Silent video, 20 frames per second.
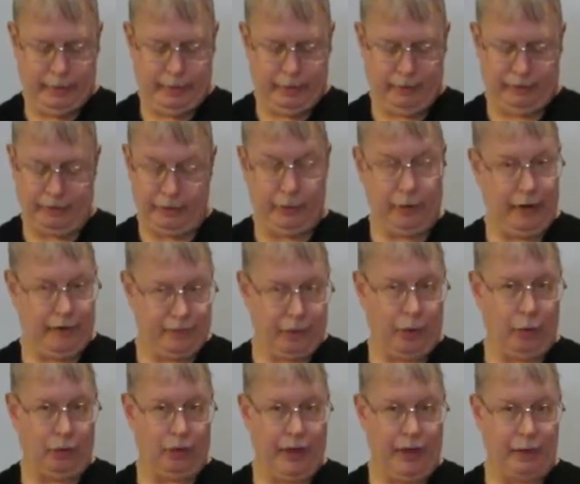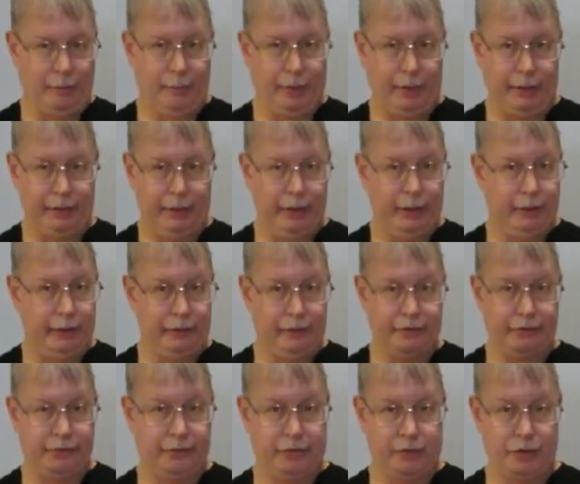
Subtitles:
if you don't have a whole lot of money, it is the